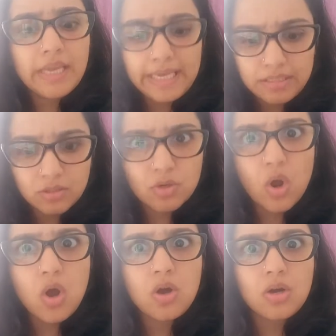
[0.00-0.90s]
It's
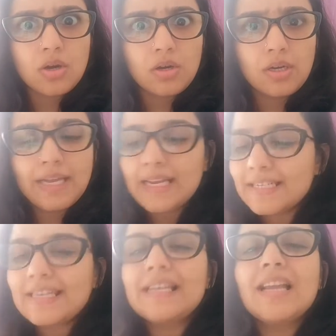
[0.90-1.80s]
wrong.
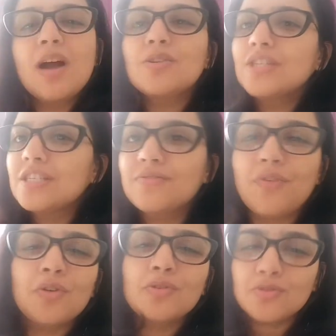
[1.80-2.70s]
Till now, she's
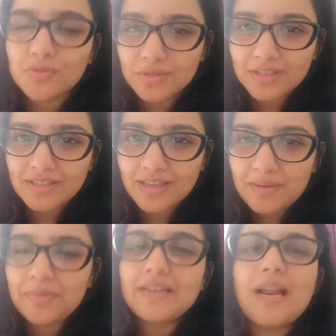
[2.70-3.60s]
followed rules,
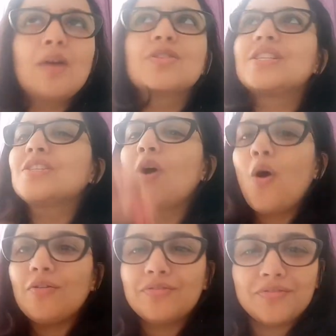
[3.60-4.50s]
but now she's
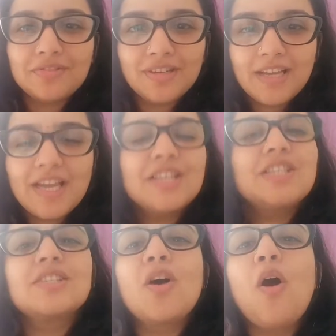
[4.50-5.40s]
off.
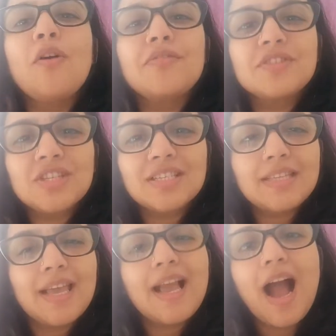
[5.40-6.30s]
She's off and she's
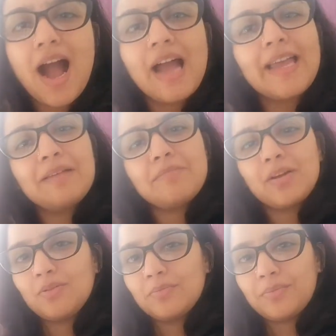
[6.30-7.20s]
saying, I am my
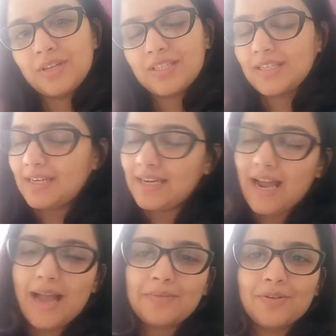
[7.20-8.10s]
own person and
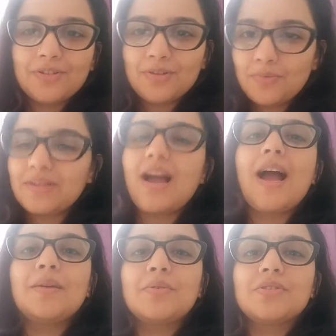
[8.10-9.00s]
I'm going to do what
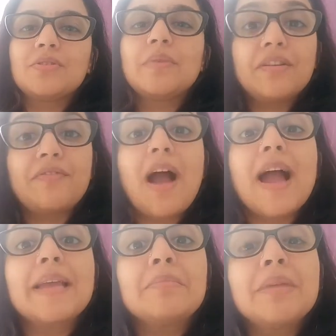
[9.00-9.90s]
I want to do. If
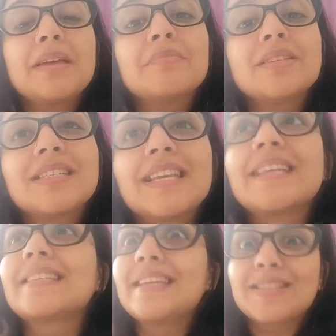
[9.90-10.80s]
I make
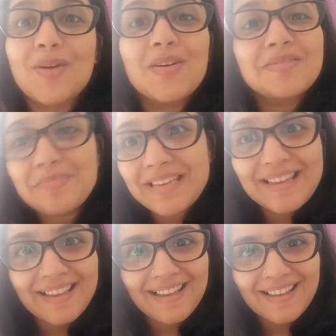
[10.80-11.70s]
mistakes, it's on
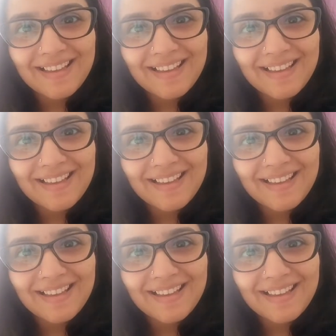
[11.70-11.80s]
me.